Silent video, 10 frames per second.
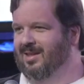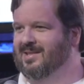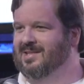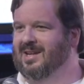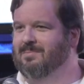
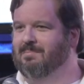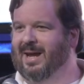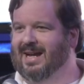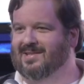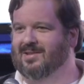This is a
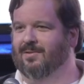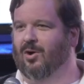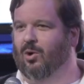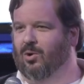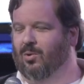massive
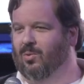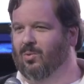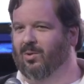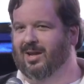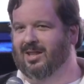
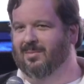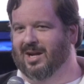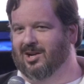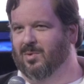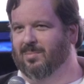hole in the
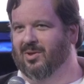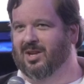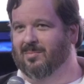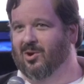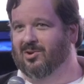
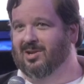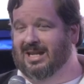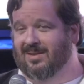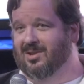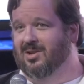micromobility market,
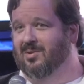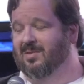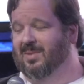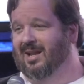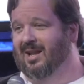even noted by